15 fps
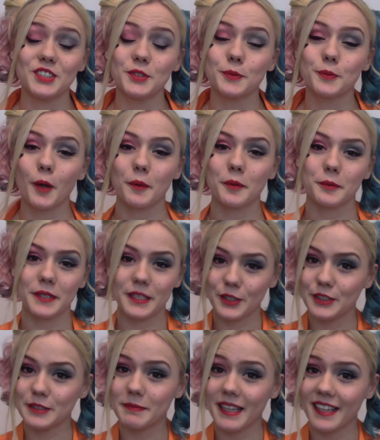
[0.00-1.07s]
you probably
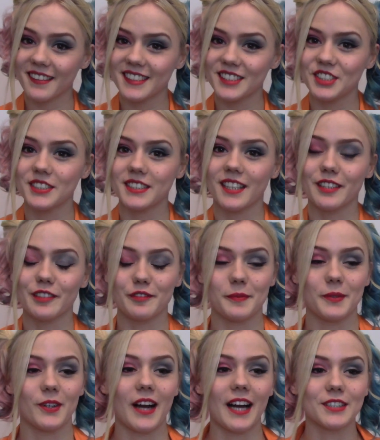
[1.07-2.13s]
could make this yourself,
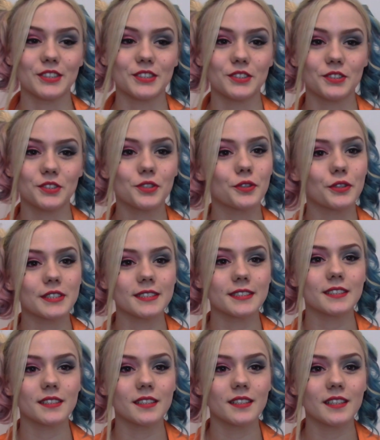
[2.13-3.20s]
but I don't
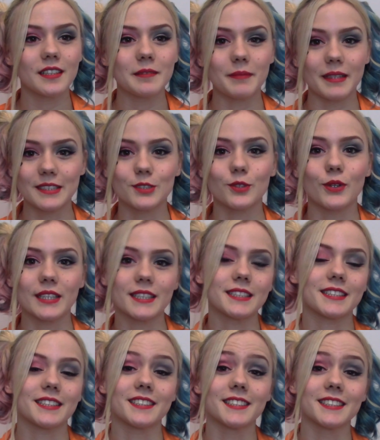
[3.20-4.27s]
trust my sewing
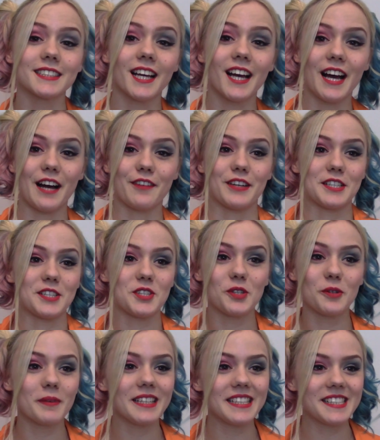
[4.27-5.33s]
skills. I've had too many